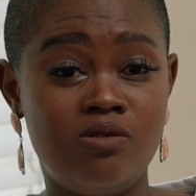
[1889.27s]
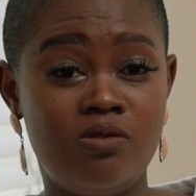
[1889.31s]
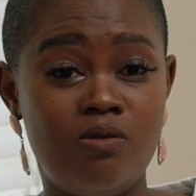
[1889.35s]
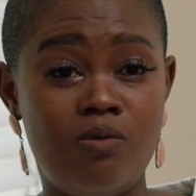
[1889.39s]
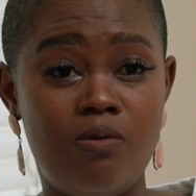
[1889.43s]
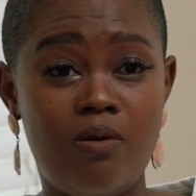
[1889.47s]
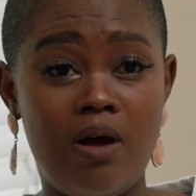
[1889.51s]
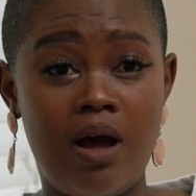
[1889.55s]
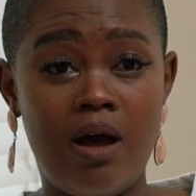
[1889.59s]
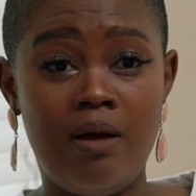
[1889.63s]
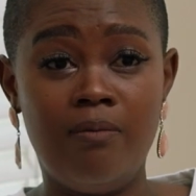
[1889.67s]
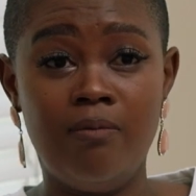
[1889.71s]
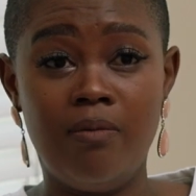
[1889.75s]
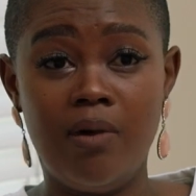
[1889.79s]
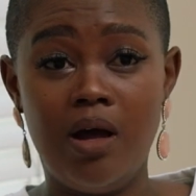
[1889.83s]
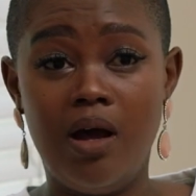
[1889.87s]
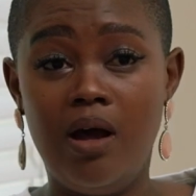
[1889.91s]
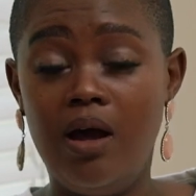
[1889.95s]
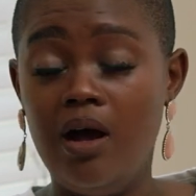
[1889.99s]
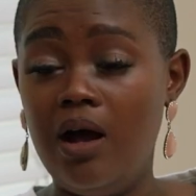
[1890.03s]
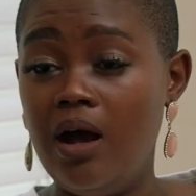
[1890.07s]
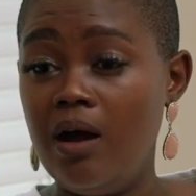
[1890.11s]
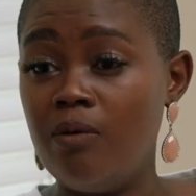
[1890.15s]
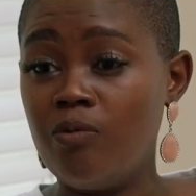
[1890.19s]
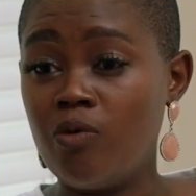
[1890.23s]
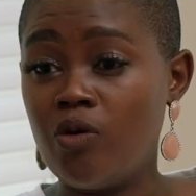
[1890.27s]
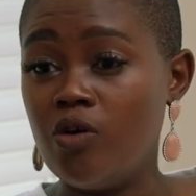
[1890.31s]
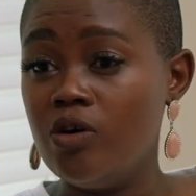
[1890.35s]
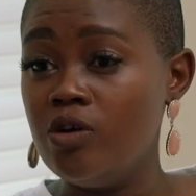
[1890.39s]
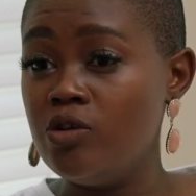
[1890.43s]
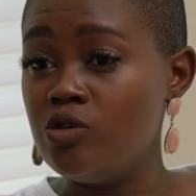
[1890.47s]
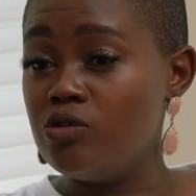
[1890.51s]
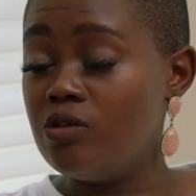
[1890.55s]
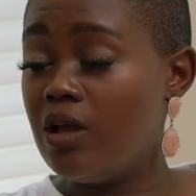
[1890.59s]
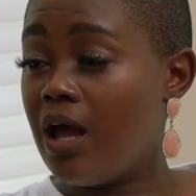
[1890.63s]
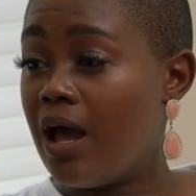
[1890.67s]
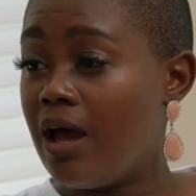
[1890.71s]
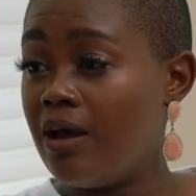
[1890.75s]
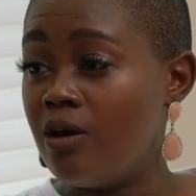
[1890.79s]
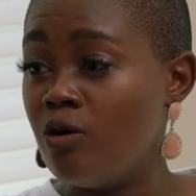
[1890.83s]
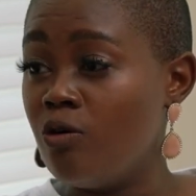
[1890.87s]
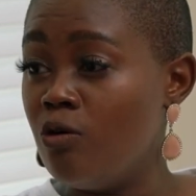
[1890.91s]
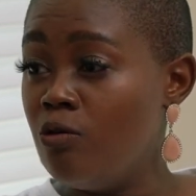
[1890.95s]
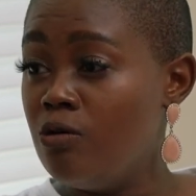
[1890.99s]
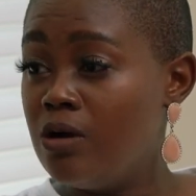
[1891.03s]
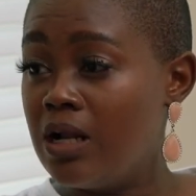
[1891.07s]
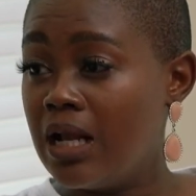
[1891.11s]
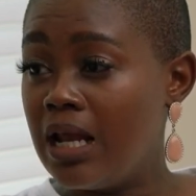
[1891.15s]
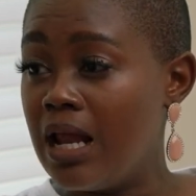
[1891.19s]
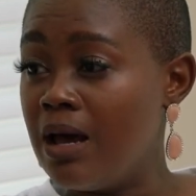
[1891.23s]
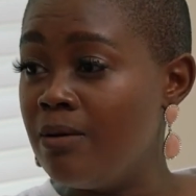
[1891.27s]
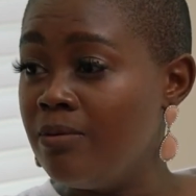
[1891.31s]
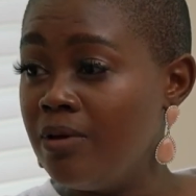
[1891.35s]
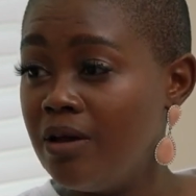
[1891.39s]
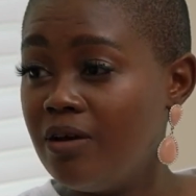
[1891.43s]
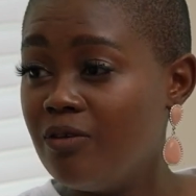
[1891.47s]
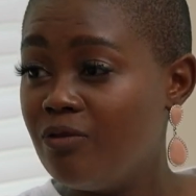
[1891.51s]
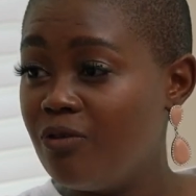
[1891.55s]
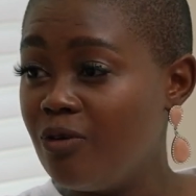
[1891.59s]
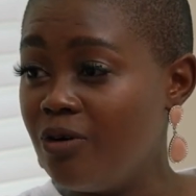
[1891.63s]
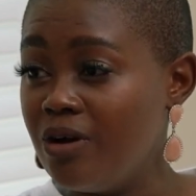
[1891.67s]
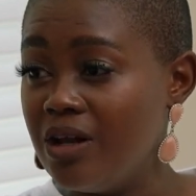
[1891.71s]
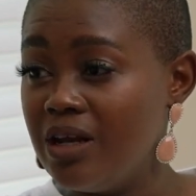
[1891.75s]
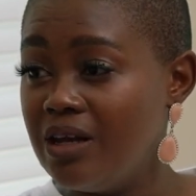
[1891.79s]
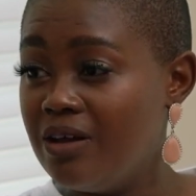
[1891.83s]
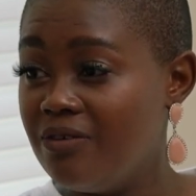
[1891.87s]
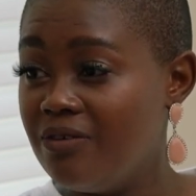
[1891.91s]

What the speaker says: I go clubbing for a